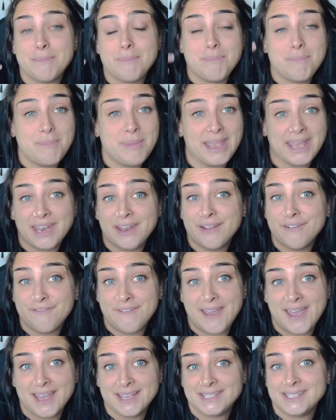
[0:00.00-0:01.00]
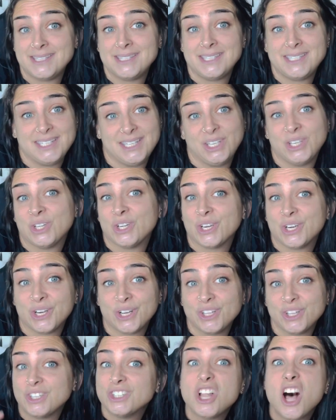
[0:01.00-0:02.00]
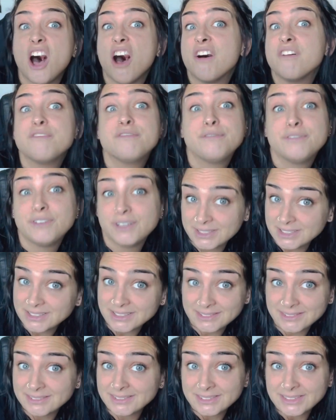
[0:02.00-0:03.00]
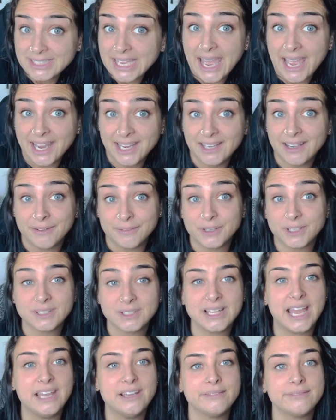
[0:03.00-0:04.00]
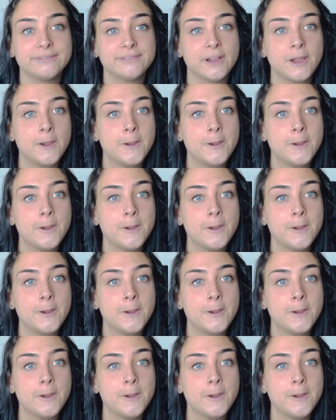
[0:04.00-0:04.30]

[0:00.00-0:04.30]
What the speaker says: manifest your love, okay, of your life,